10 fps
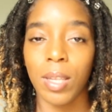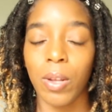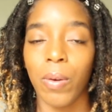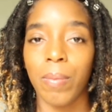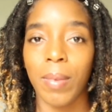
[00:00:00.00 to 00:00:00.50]

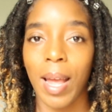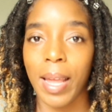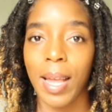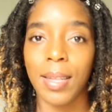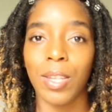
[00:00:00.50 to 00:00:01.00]
So I
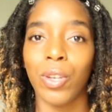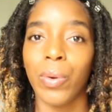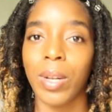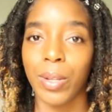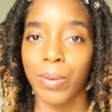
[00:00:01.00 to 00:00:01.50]
guess it's
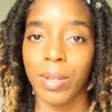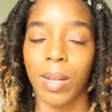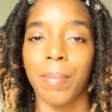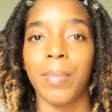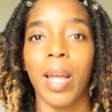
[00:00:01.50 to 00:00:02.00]
doing a little
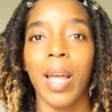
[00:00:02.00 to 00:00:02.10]
something.